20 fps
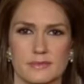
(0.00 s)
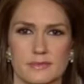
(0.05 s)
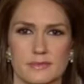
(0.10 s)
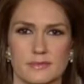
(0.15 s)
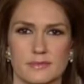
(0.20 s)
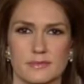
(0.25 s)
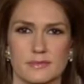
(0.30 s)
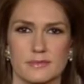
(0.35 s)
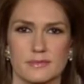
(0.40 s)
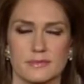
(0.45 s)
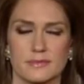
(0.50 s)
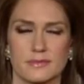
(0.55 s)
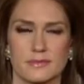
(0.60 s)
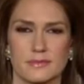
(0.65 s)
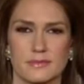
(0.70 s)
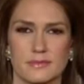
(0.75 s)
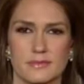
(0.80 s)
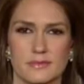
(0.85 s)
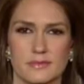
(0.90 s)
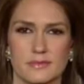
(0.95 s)

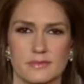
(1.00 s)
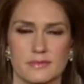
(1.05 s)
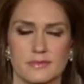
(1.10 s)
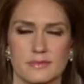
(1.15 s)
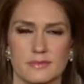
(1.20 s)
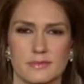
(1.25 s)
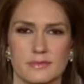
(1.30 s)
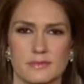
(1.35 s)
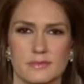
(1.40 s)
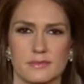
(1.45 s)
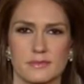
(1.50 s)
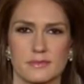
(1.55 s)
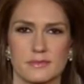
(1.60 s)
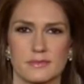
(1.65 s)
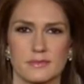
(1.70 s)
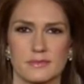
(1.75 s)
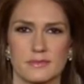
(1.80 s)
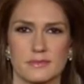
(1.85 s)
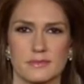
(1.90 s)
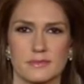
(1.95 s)

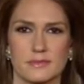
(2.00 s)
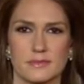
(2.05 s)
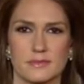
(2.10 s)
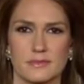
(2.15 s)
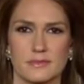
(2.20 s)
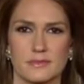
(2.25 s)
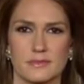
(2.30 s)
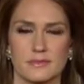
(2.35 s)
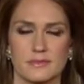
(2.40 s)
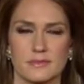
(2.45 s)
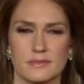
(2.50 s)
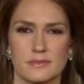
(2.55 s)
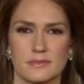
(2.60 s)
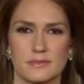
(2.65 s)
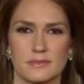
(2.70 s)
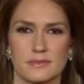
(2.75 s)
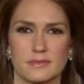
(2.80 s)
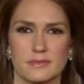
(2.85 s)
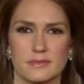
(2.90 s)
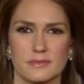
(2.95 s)

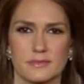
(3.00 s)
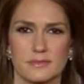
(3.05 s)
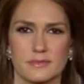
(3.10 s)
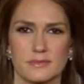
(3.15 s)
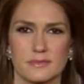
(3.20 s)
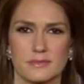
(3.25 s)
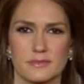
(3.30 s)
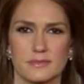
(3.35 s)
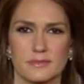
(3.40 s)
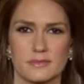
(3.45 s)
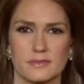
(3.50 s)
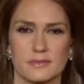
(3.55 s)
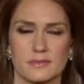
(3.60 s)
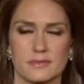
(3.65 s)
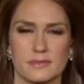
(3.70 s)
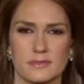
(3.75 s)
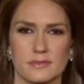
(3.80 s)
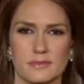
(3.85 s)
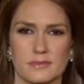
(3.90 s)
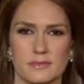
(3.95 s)

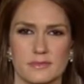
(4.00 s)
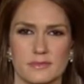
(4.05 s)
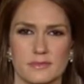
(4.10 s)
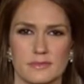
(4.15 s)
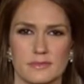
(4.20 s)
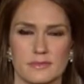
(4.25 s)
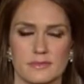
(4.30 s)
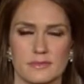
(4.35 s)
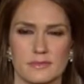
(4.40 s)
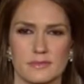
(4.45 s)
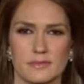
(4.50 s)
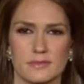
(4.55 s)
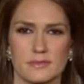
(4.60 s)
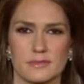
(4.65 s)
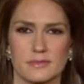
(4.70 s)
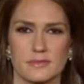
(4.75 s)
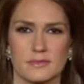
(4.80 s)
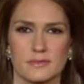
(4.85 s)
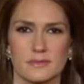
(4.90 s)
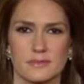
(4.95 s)

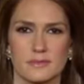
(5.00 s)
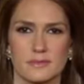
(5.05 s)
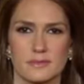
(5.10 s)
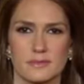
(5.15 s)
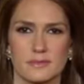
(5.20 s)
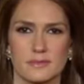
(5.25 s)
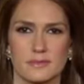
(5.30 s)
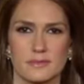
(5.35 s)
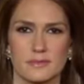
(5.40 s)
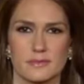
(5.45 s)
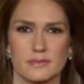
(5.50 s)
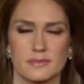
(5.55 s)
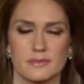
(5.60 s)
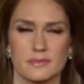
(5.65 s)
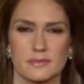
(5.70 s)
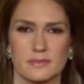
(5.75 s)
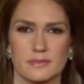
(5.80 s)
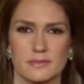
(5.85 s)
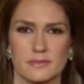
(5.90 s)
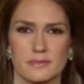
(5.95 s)

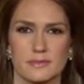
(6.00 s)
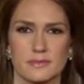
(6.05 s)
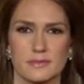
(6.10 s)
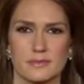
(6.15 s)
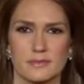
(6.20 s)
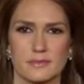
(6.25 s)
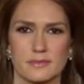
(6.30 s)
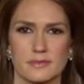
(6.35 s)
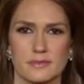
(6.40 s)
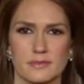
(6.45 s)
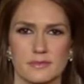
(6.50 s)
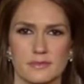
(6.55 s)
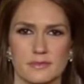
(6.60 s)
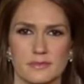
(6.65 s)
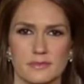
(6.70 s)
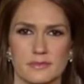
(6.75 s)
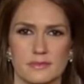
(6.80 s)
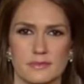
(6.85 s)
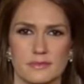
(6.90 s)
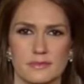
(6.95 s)

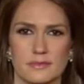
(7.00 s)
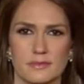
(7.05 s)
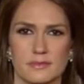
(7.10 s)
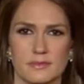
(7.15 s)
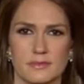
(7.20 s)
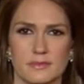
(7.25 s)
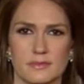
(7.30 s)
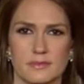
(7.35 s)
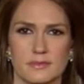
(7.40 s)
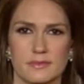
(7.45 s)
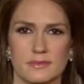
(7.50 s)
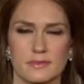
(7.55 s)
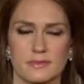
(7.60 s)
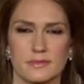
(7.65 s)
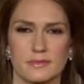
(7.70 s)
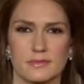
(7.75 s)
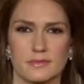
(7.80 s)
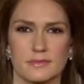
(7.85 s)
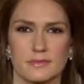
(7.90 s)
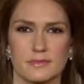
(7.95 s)
The person shown says nothing.